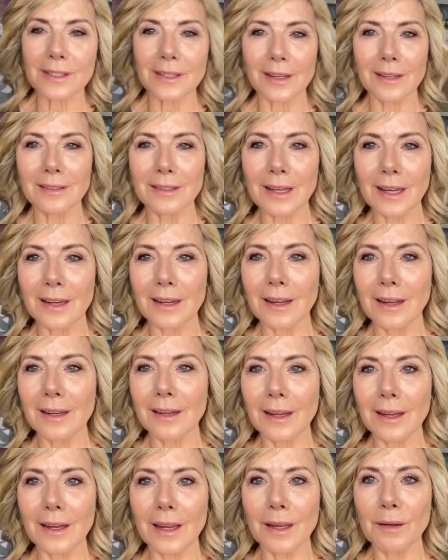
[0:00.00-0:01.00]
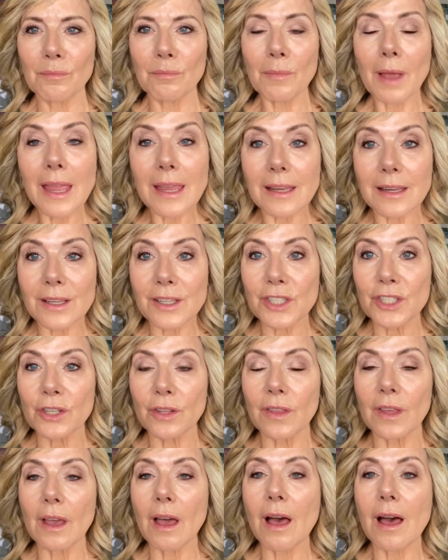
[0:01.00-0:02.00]
it makes to
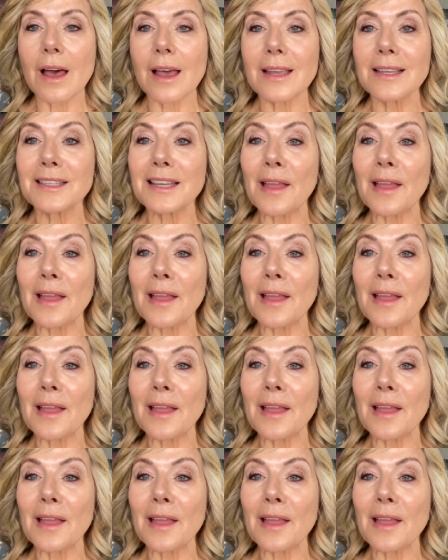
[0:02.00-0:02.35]
the eyes.